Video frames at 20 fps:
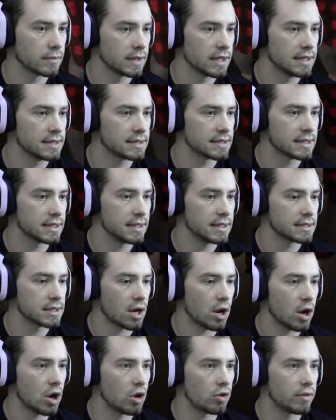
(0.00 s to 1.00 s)
He's
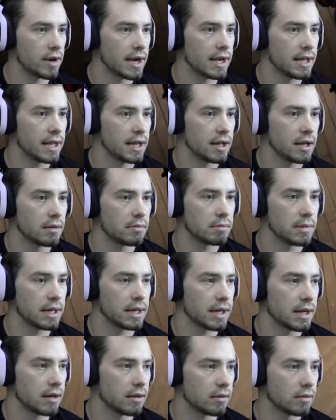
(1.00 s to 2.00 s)
already hunting me
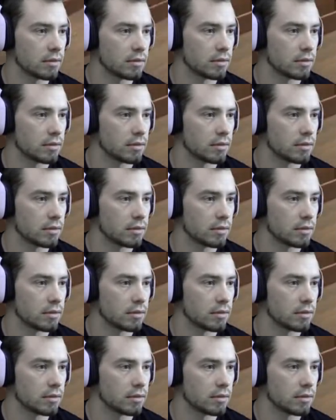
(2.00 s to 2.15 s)
down.